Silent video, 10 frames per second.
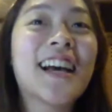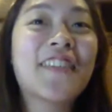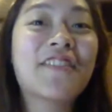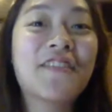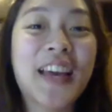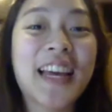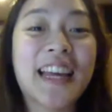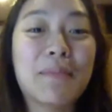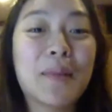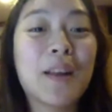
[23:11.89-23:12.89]
I've
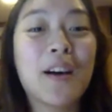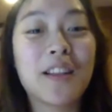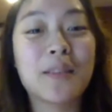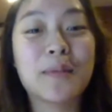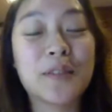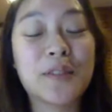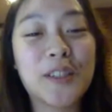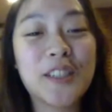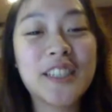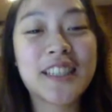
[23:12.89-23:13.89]
met Malala
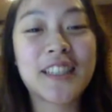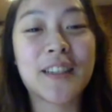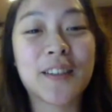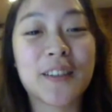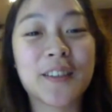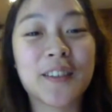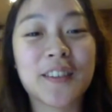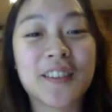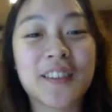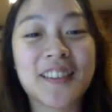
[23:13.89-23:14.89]
before, so
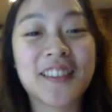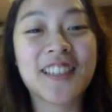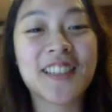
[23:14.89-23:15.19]
okay.